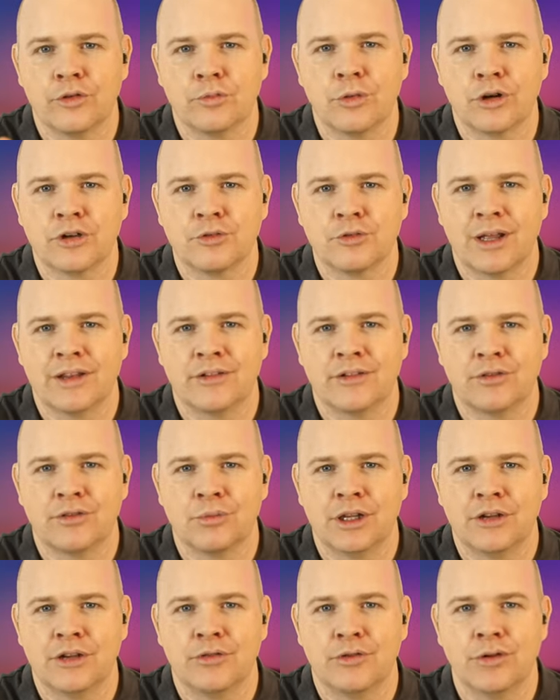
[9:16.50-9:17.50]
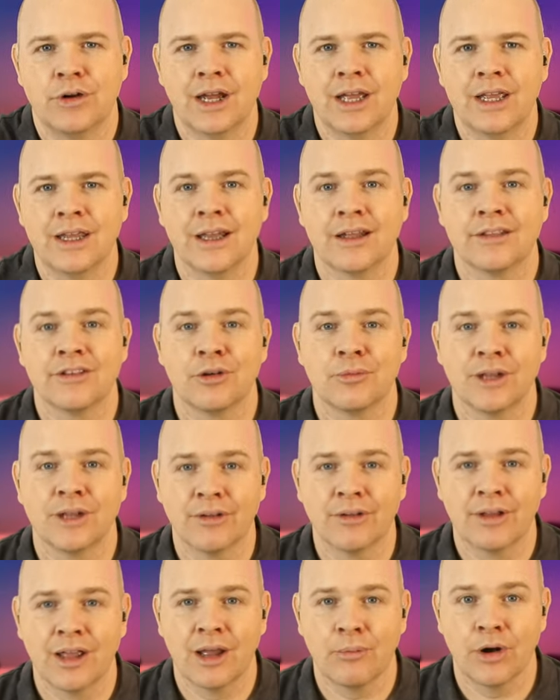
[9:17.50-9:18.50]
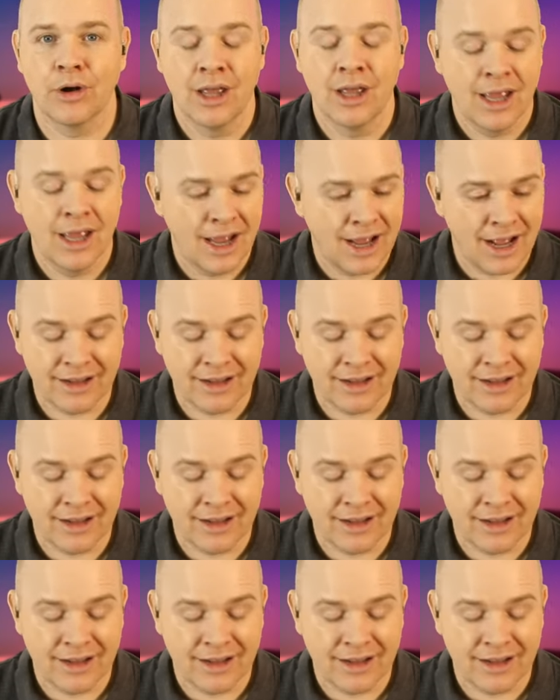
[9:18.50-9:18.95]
works much better for me for a uh, top down camera.